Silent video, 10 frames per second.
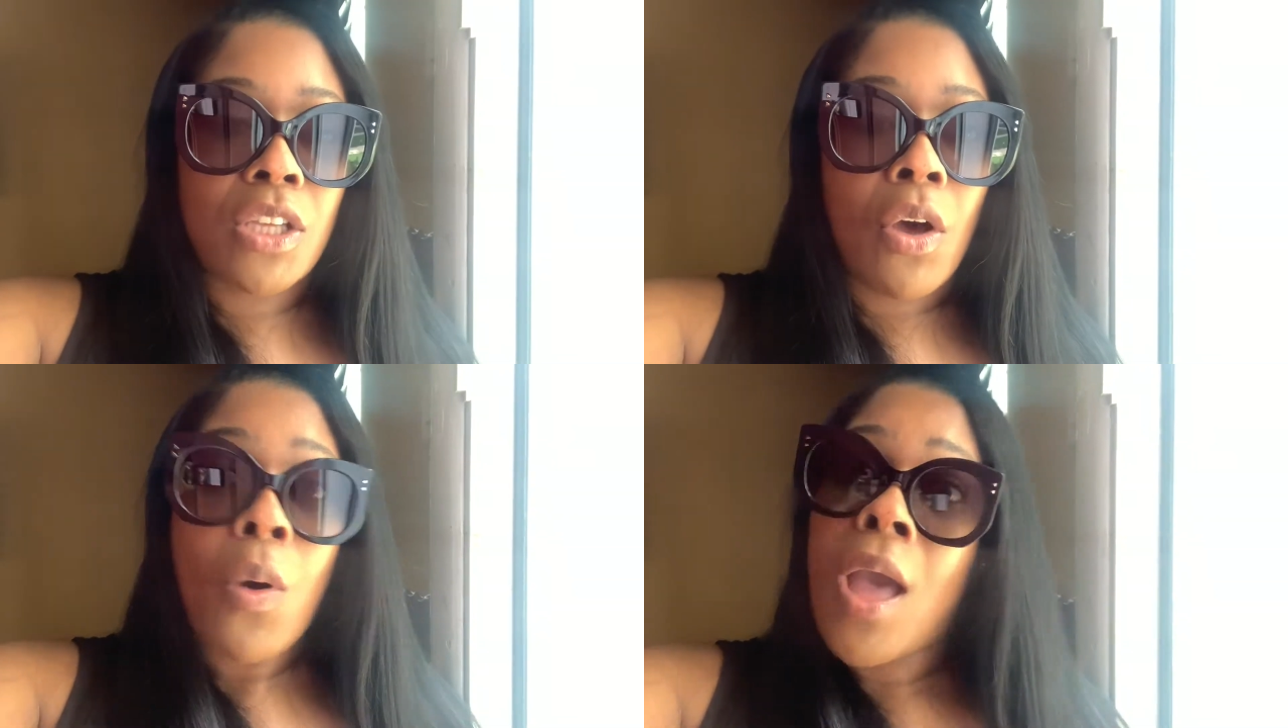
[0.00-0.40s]

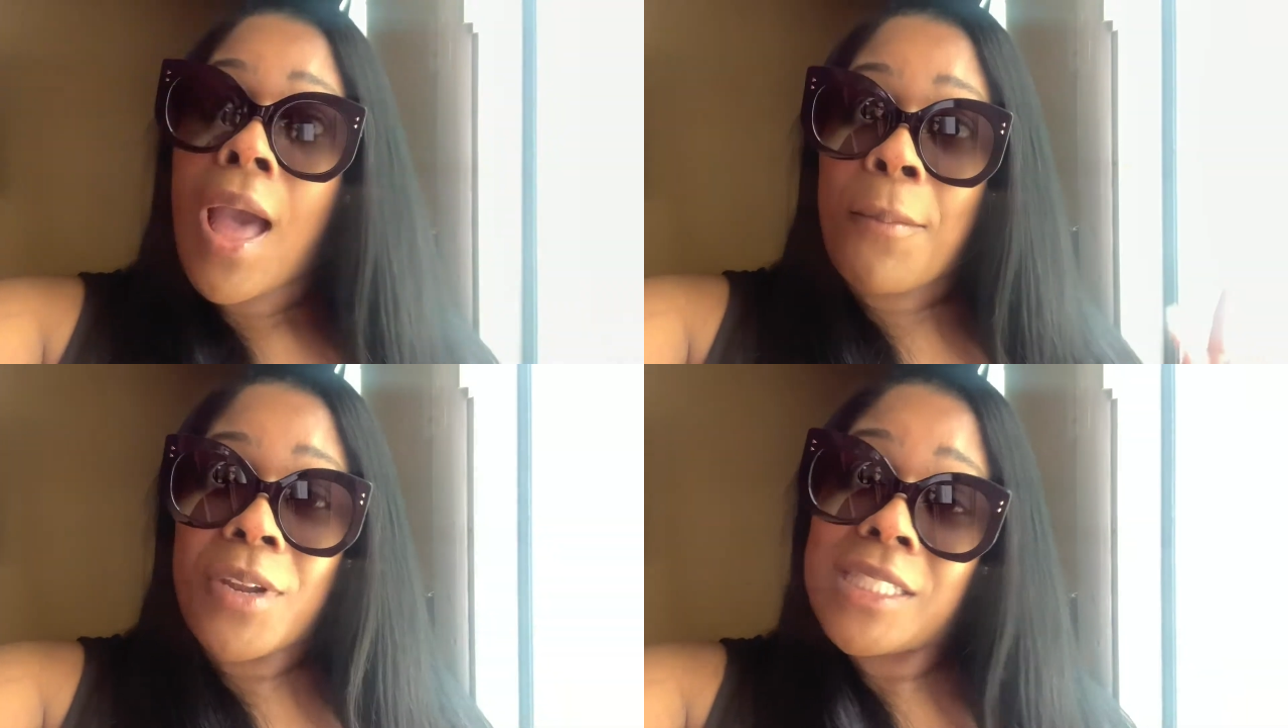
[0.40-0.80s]
So
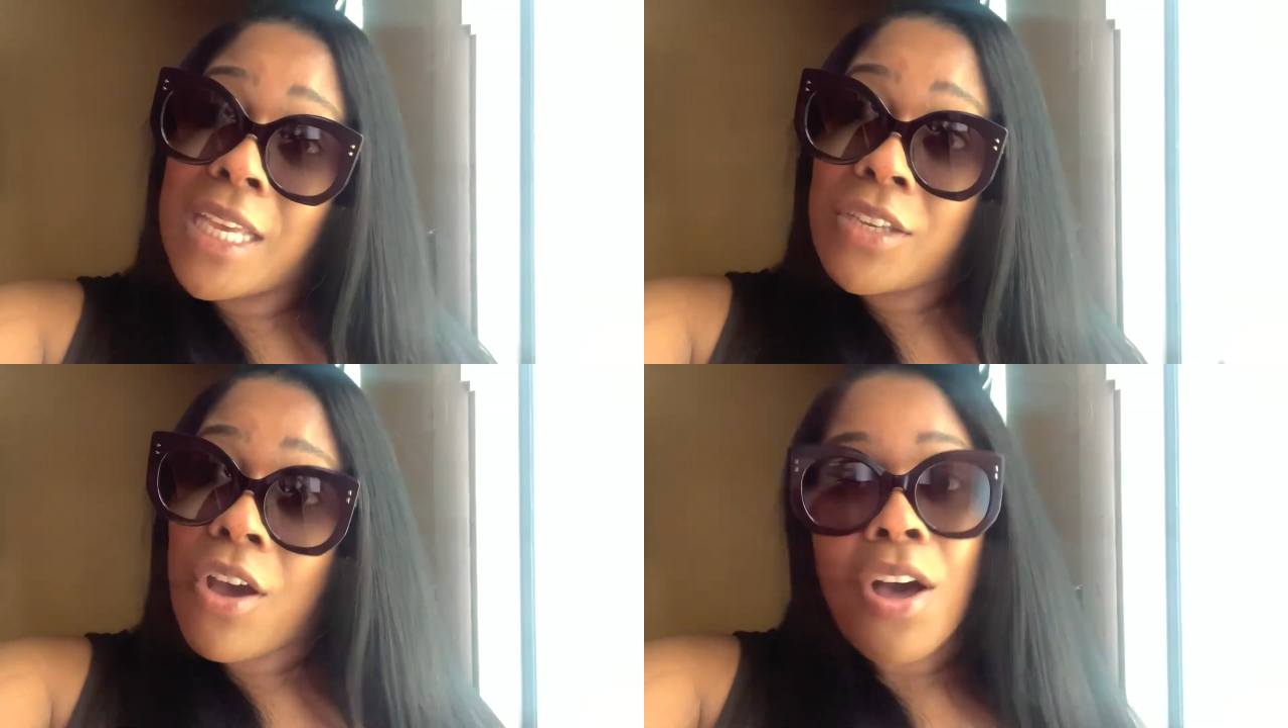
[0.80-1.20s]
I'm going to
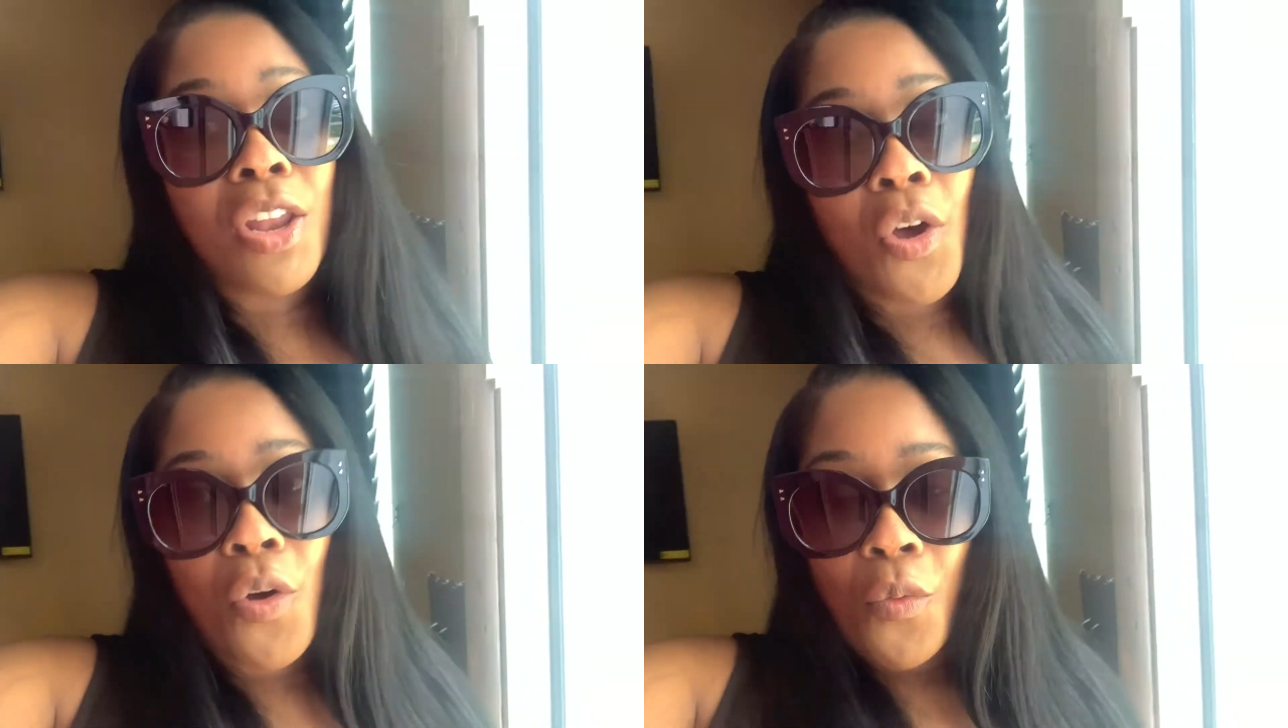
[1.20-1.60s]
take y'all
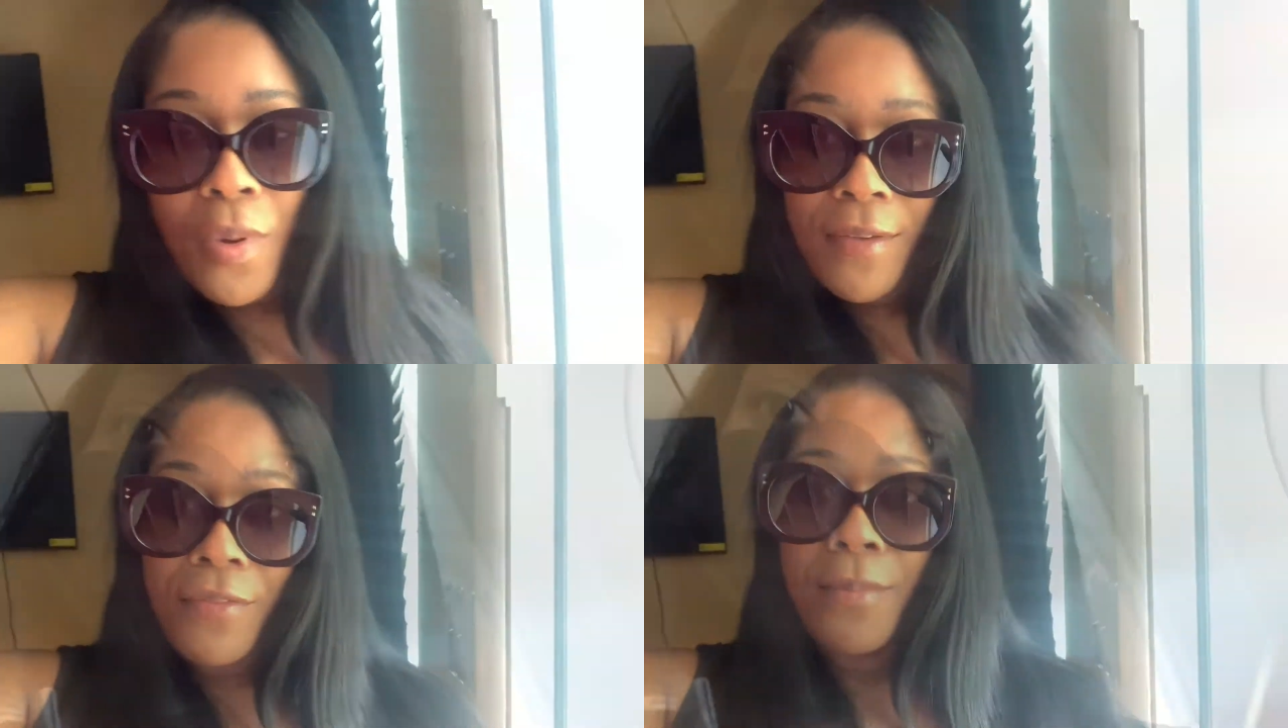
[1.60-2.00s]
along
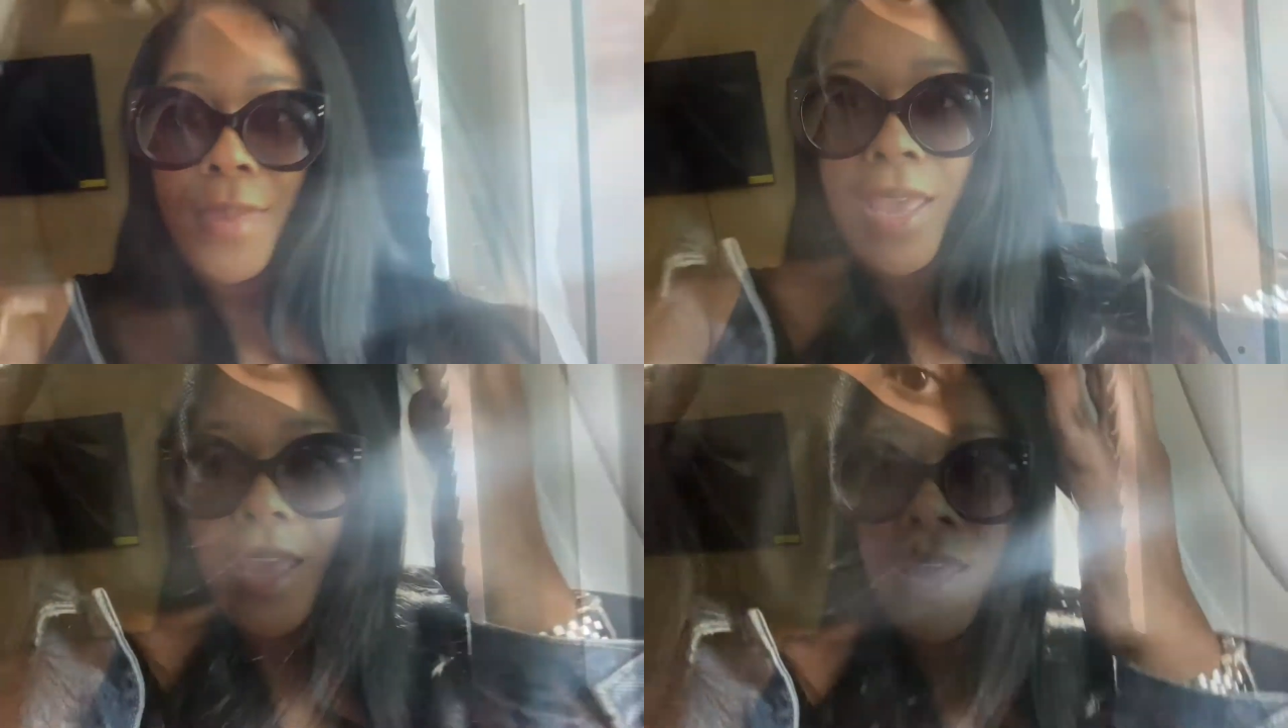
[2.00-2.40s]
with
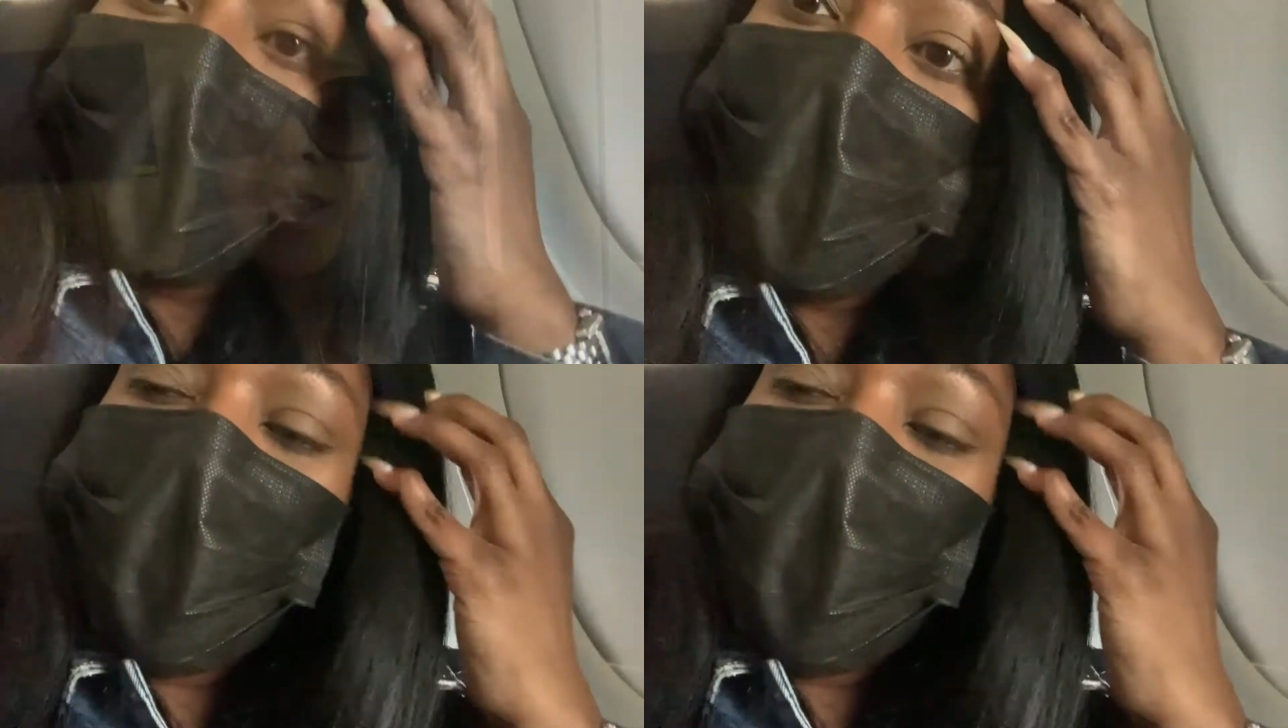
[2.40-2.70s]
me.